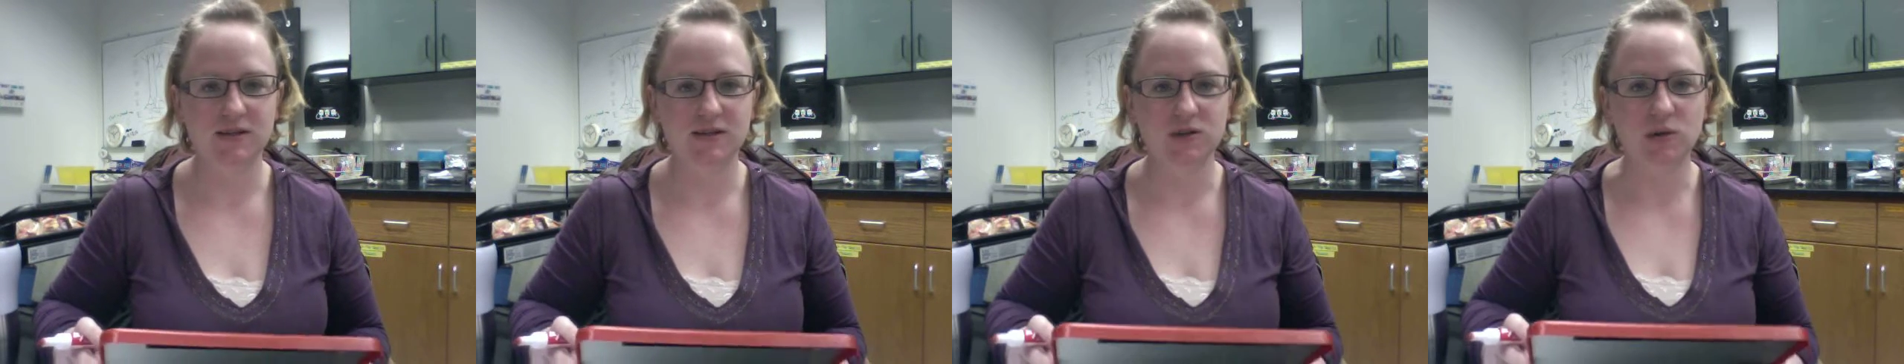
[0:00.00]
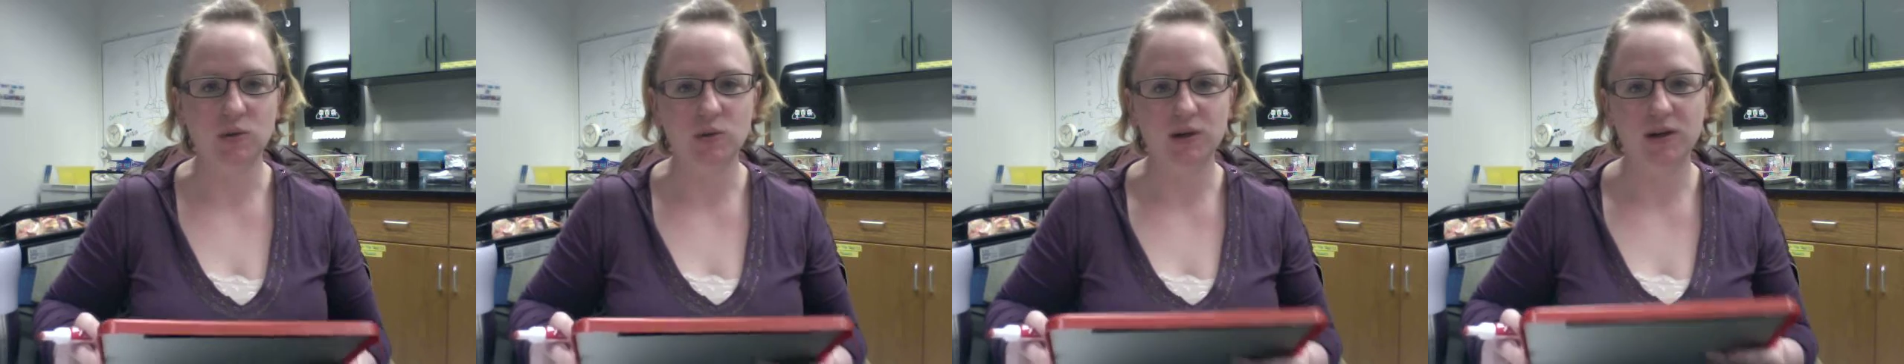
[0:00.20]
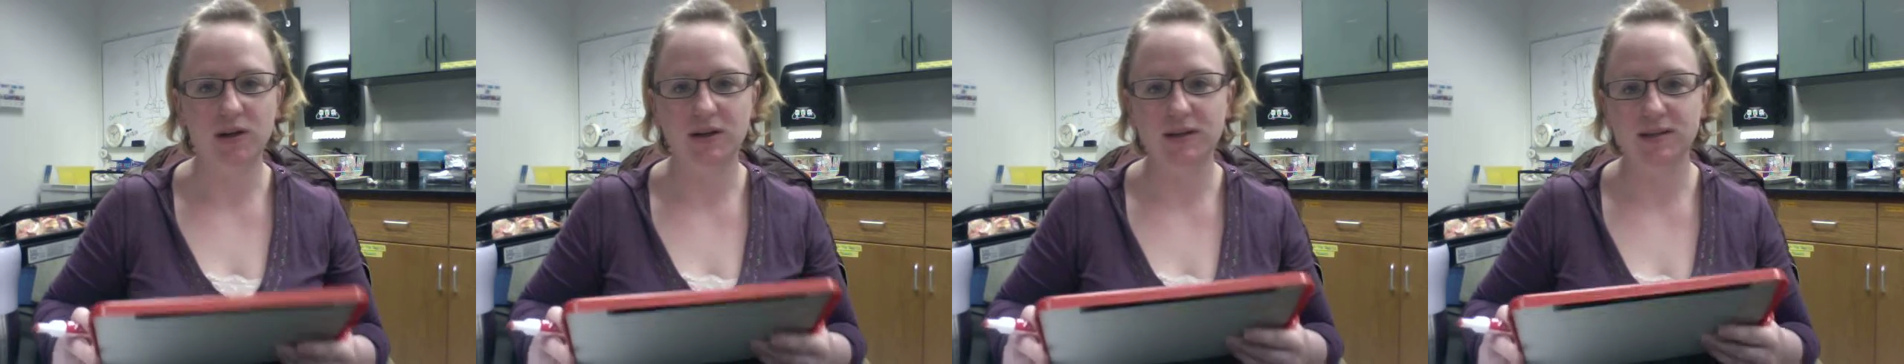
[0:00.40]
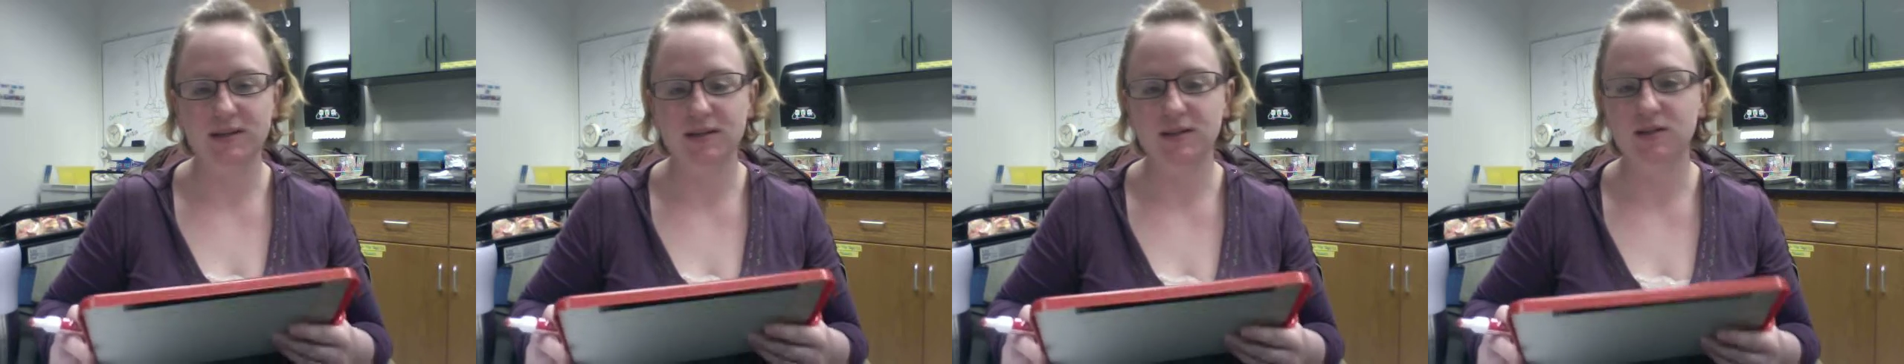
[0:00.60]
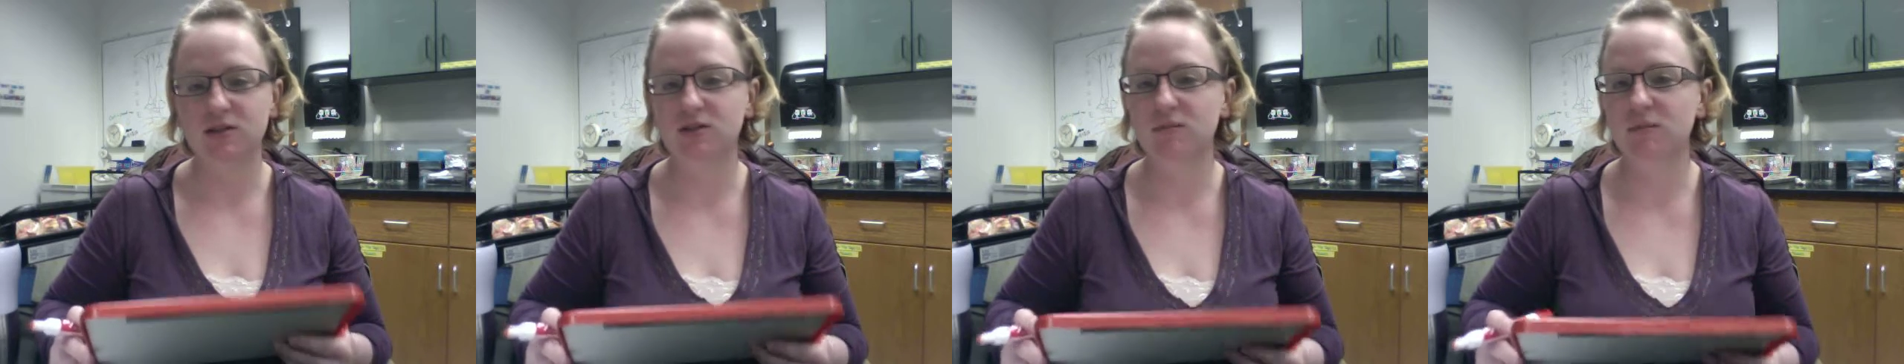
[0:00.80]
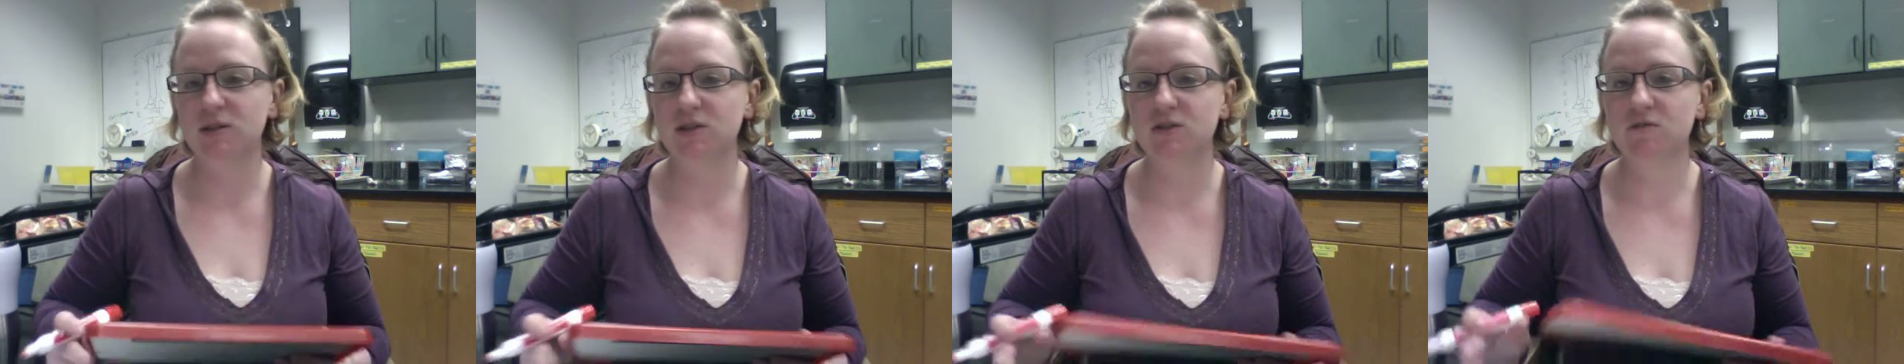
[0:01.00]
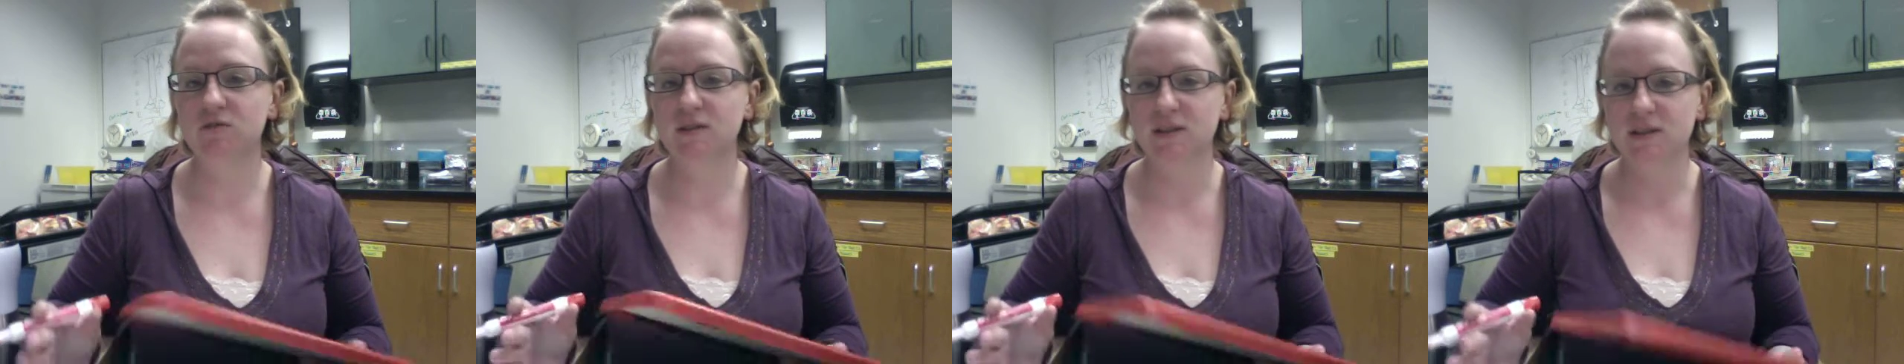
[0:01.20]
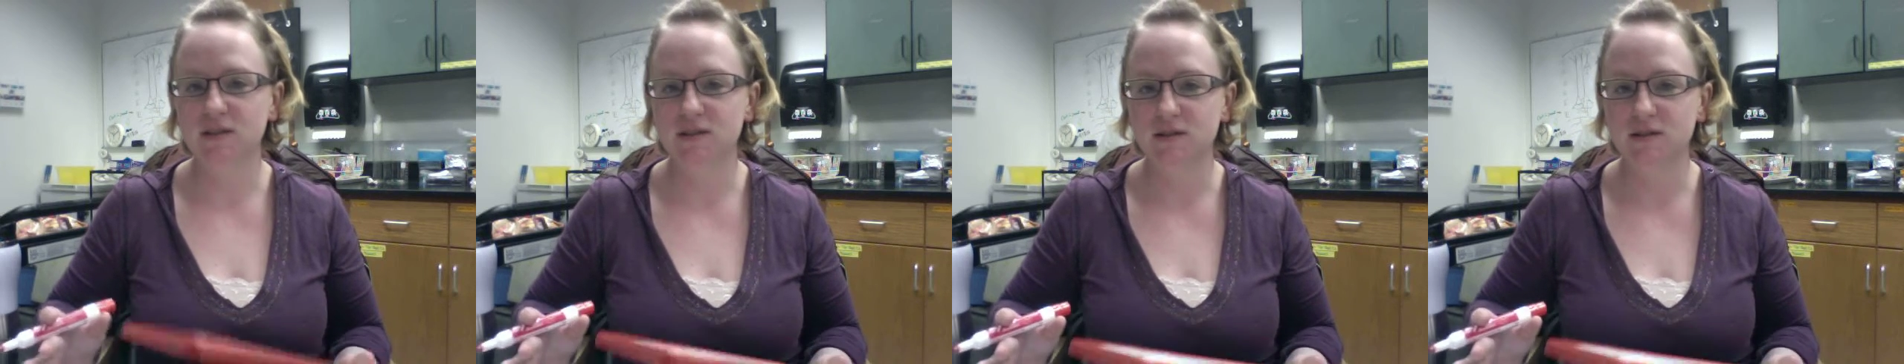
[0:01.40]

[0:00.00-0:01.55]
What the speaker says: Don't worry, it's not so much phys,